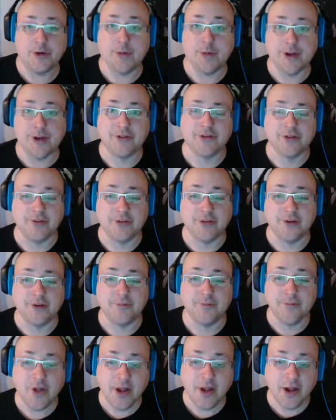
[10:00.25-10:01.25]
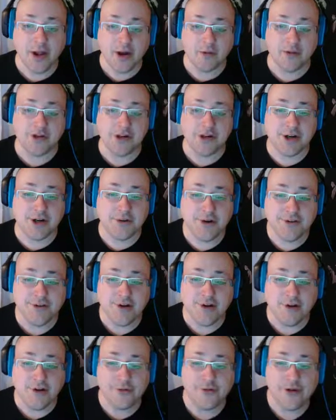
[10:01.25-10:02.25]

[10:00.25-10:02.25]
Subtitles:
basically. It regenerates health and